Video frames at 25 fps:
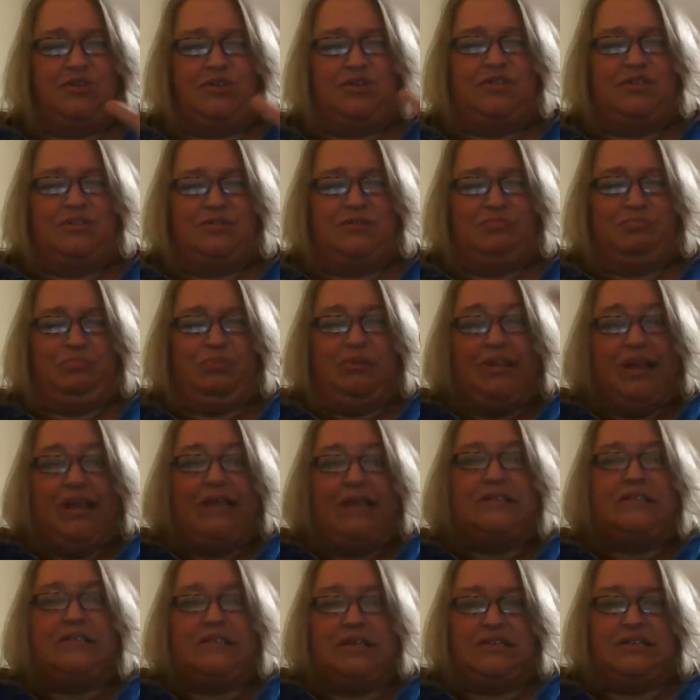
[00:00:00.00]
her
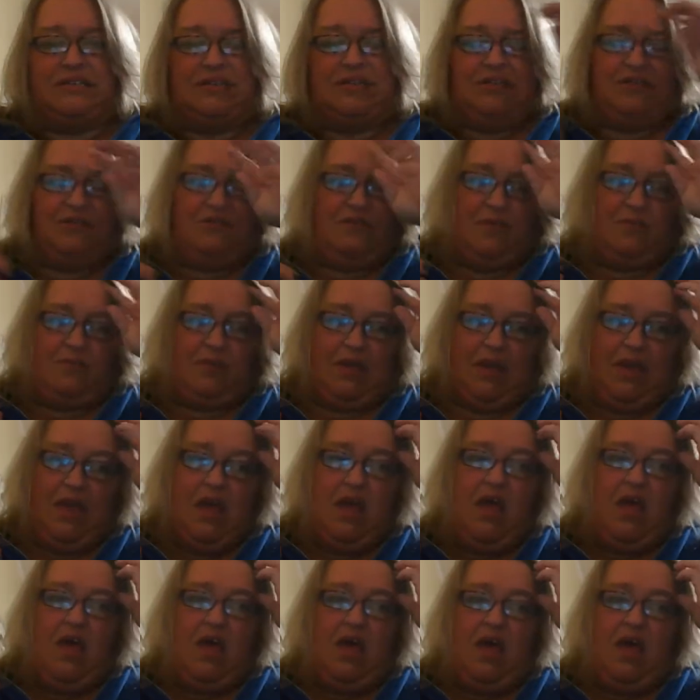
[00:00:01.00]
place is in the family.